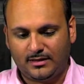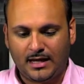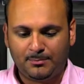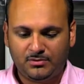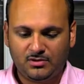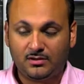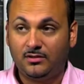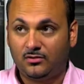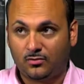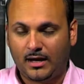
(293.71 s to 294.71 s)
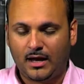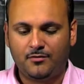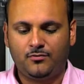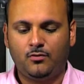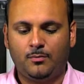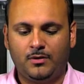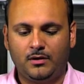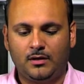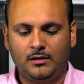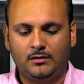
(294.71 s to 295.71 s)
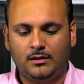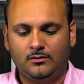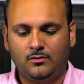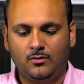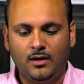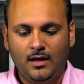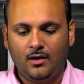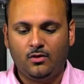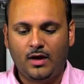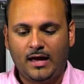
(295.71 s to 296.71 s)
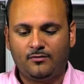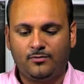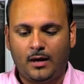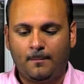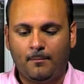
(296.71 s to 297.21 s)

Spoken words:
not particularly this one, I have a few up there that do, they'll have